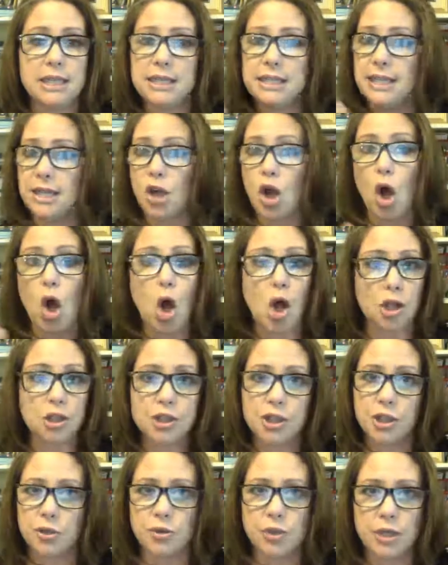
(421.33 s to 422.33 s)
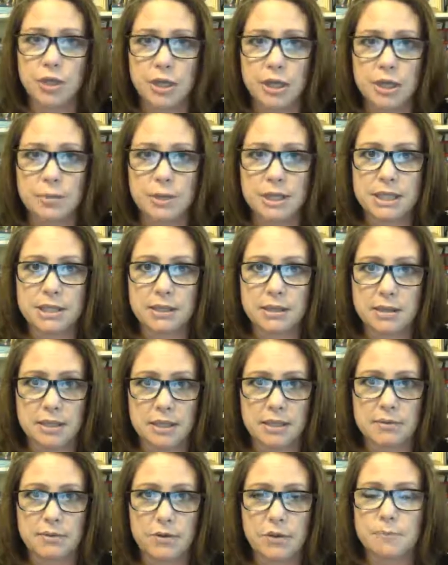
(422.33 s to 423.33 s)
it said all children are going to be
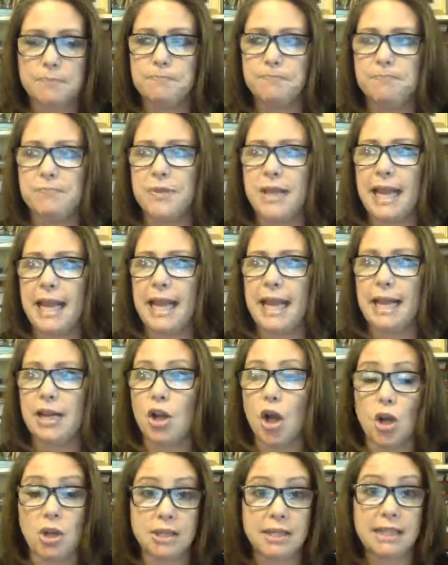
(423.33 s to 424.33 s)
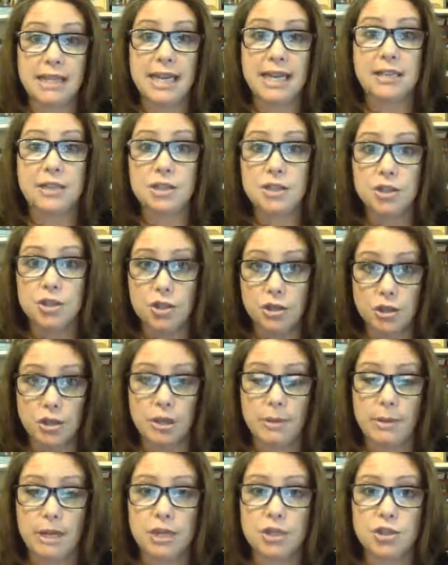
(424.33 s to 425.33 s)
successful. And all states, you're going
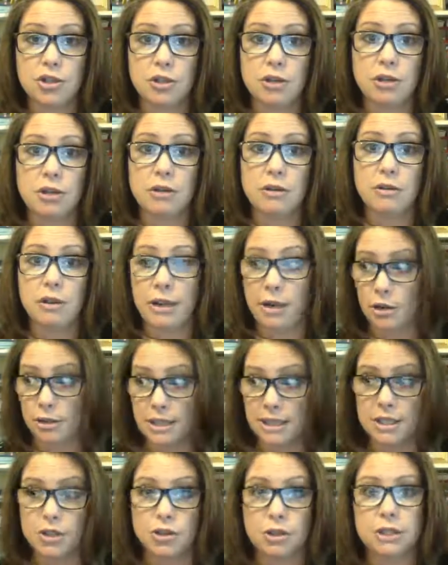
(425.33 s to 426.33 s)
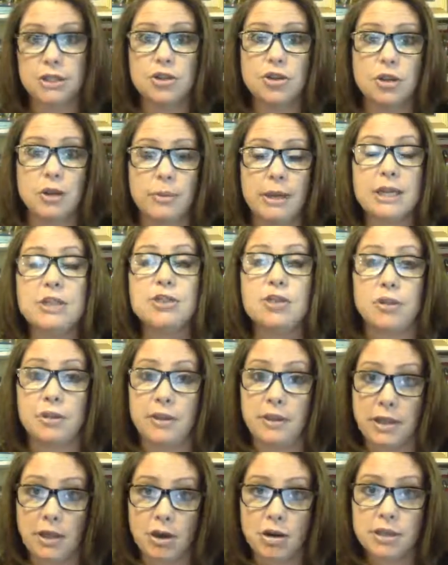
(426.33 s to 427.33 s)
to make sure, and all districts, you're going to make sure
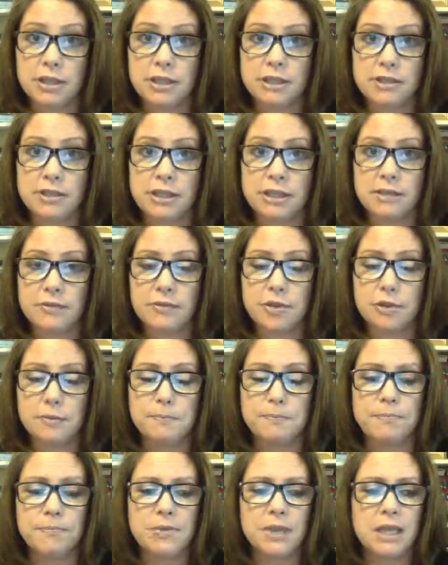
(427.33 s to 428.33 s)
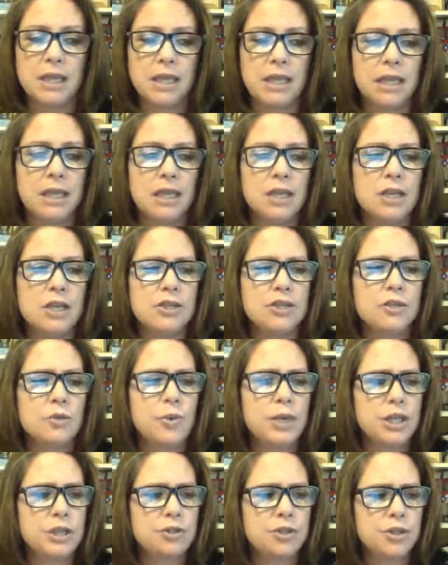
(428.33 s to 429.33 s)
that they are successful. So
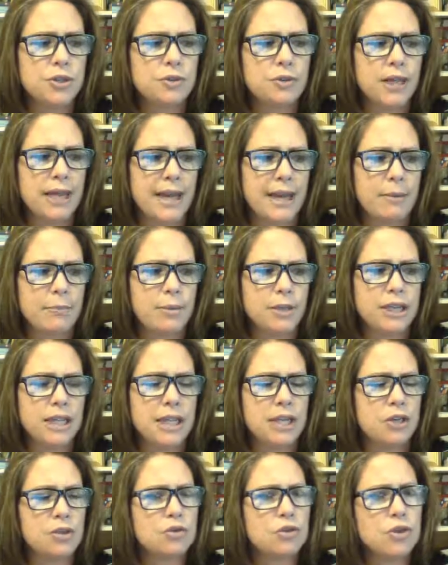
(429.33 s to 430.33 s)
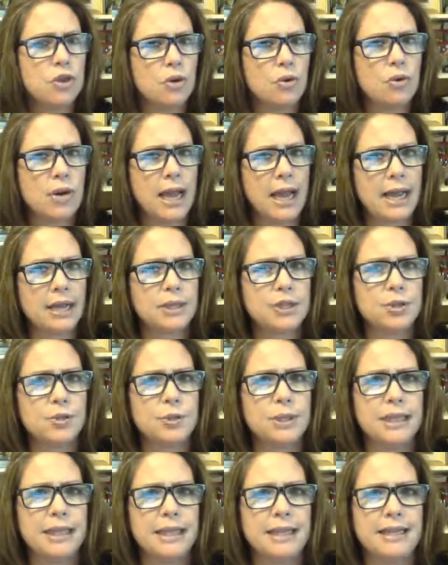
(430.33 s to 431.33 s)
when you do that, but then you don't
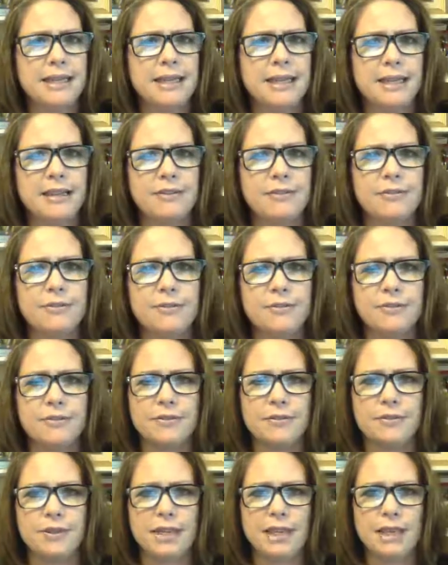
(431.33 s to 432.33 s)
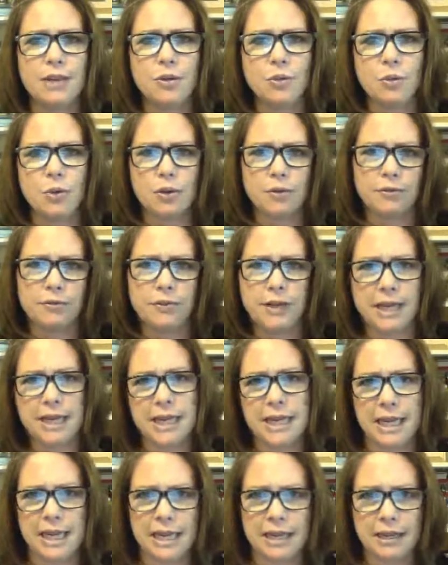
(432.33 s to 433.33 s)
actually give equal
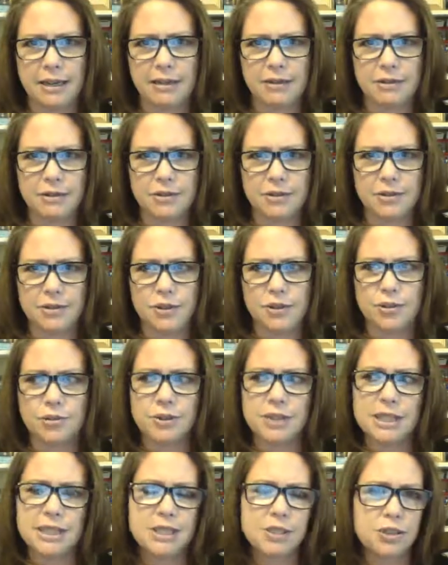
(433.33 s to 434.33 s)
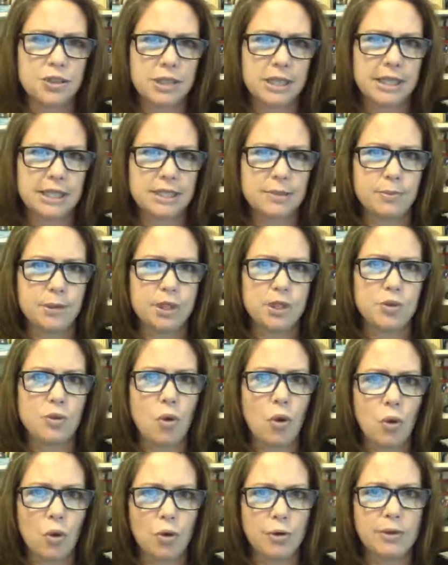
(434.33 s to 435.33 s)
funding to districts, but you
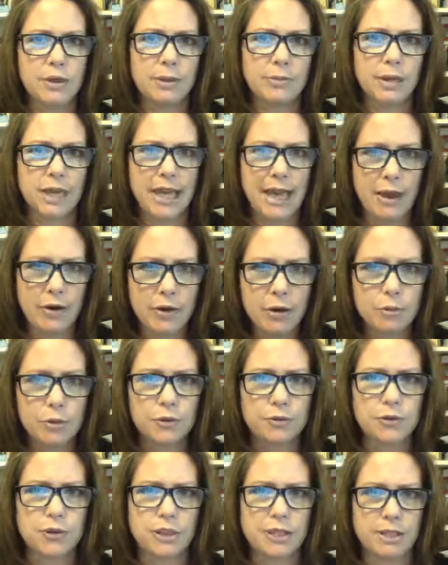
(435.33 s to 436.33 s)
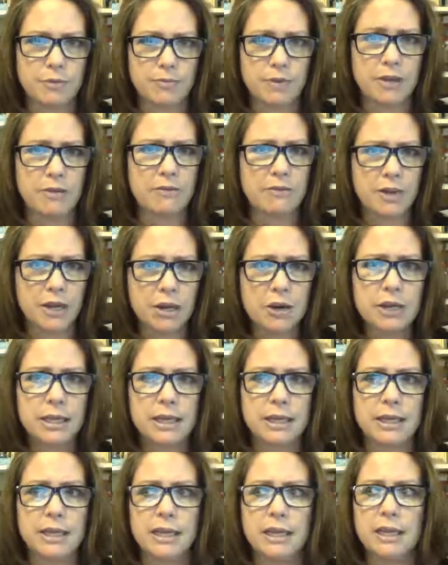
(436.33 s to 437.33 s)
hold them accountable for something
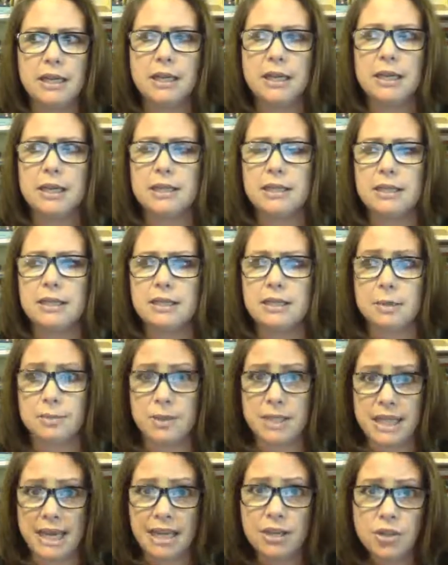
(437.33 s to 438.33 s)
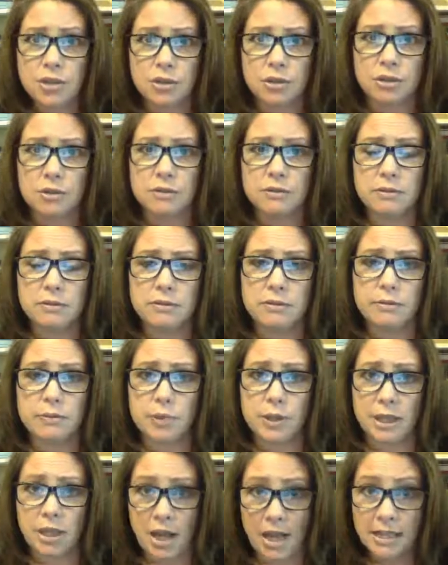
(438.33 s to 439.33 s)
very substantial
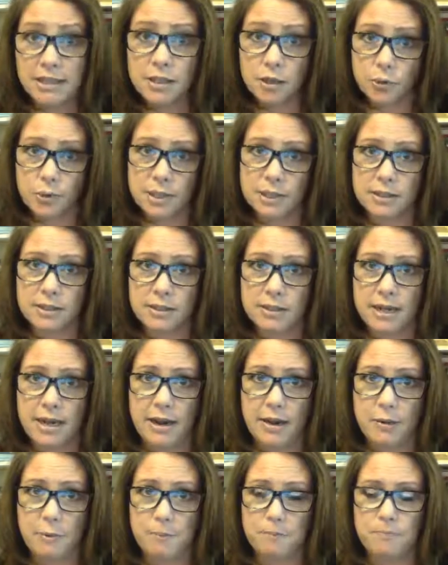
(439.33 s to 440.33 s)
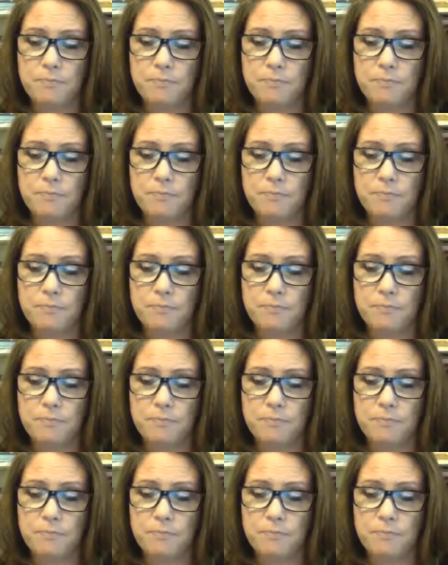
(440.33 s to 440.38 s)
with consequences now,